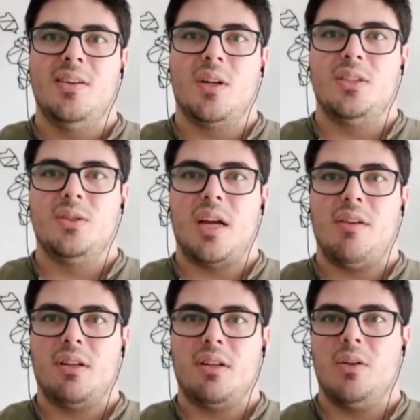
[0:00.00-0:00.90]
order to
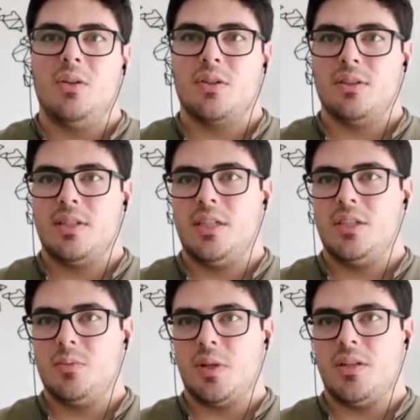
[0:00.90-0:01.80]
have a cloud
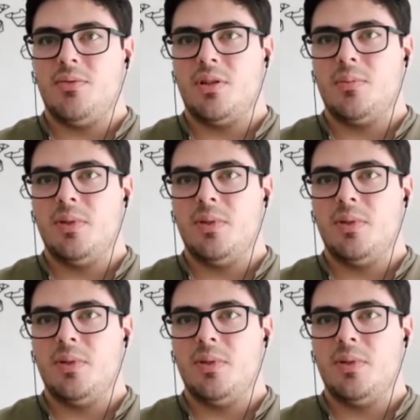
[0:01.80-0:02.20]
orchestration platform.